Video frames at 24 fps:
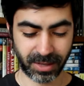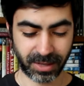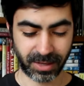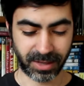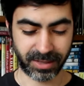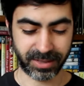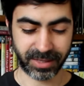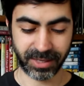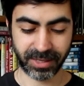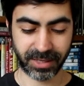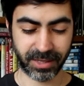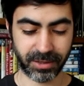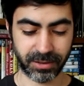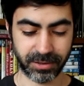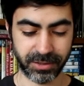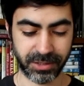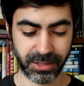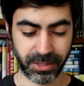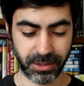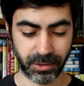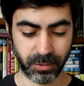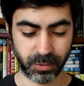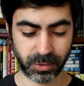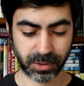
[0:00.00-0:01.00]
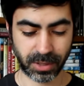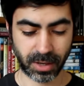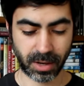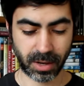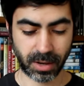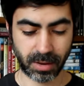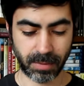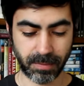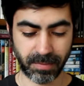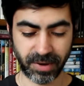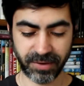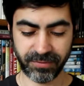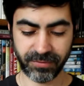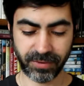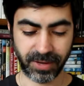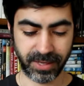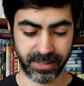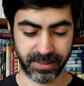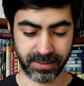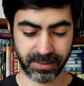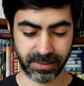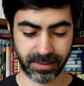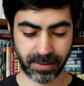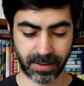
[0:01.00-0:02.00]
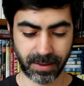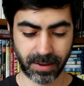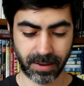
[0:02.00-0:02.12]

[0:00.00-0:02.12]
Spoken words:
And then he continues, "My friend,